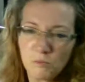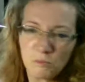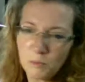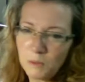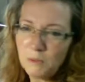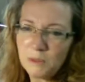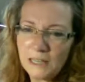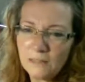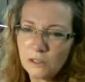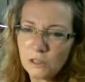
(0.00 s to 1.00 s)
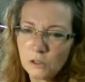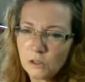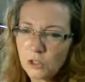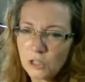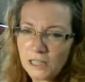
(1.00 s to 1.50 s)
people have
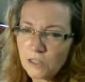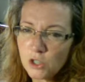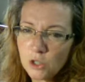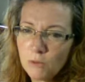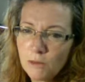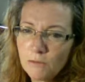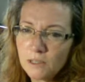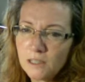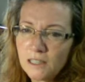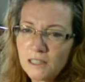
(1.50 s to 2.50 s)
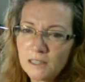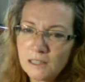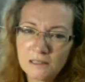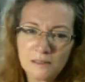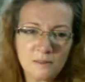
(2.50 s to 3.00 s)
they can show everything,
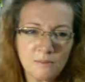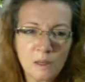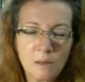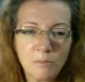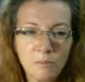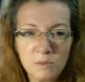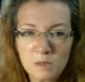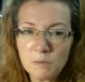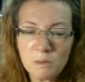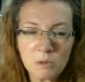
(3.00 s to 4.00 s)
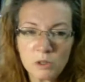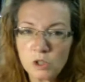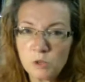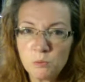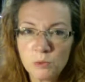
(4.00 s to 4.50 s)
and some people are
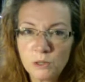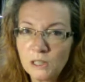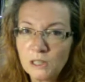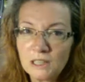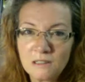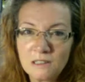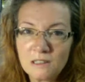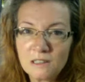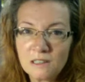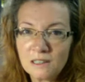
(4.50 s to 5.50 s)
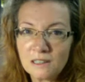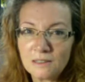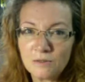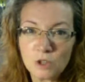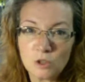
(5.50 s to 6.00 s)
just brilliant at
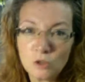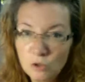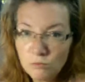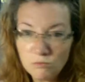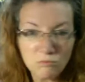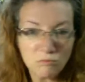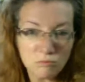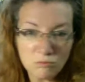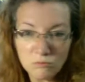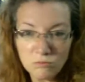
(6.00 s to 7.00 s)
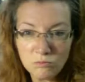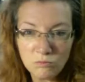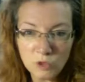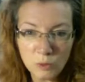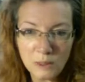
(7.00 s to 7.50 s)
just
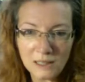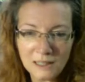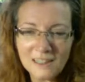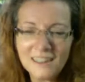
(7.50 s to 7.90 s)
doing.